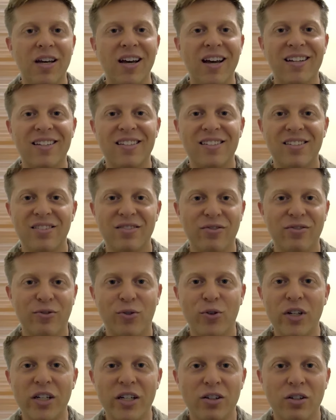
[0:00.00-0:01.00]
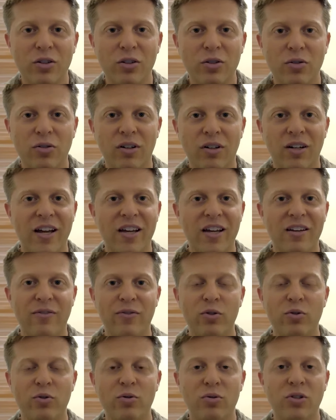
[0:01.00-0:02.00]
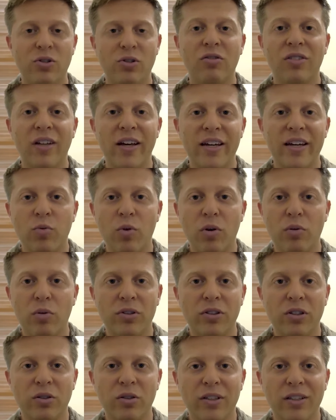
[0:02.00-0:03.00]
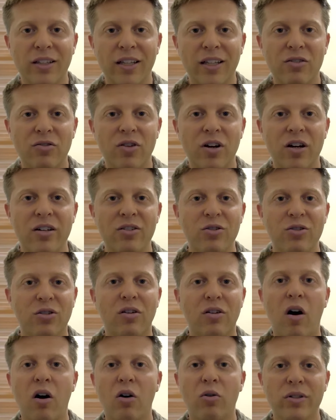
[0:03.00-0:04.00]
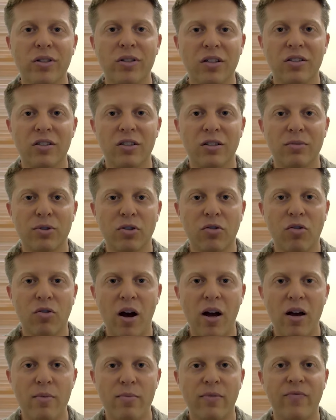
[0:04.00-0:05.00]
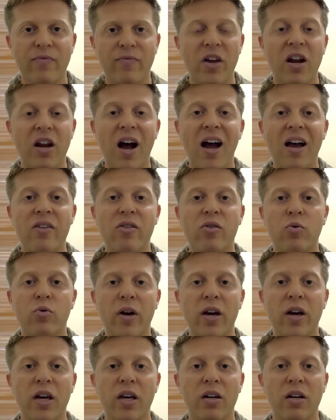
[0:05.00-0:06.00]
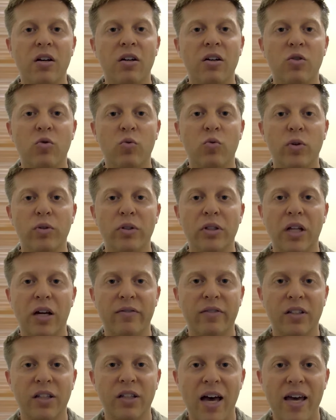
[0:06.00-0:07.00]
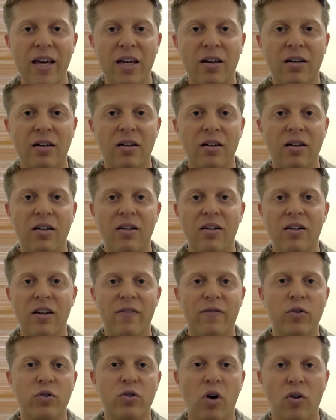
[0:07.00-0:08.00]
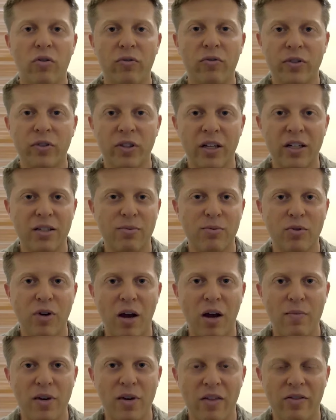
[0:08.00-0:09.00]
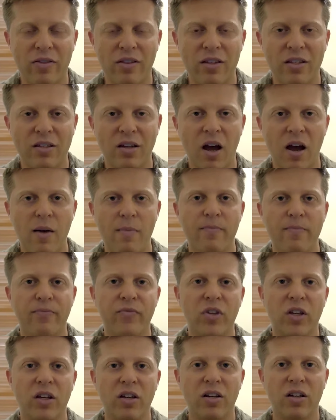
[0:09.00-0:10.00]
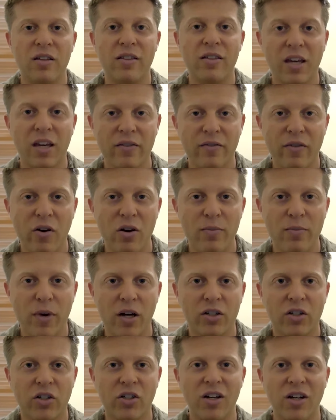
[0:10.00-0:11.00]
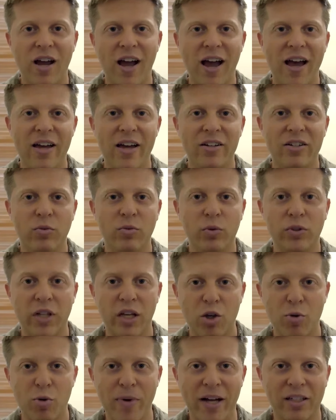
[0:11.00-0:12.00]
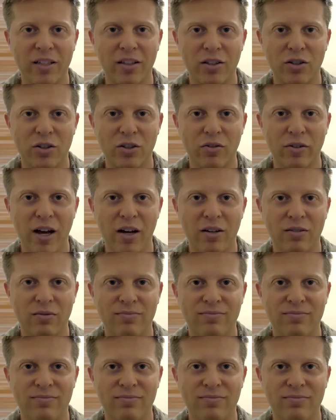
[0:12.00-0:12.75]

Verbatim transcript: It's free to do. And if you don't like what we're doing later on, you can always unsubscribe. And either way, we would love a like if you don't feel like subscribing at this time. Thank you very much, and we'll take you back to the show now.